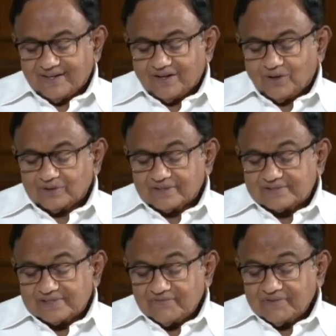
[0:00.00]
On the
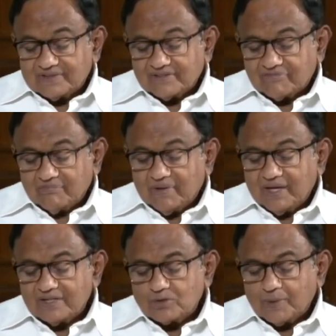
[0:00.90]
7th of
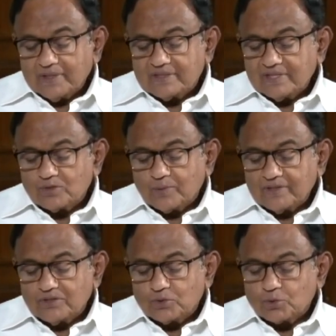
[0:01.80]
May
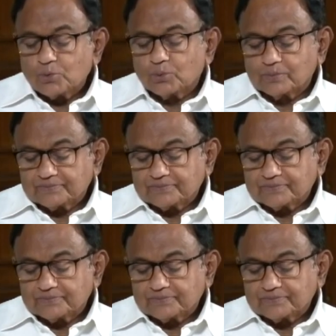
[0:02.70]
2022,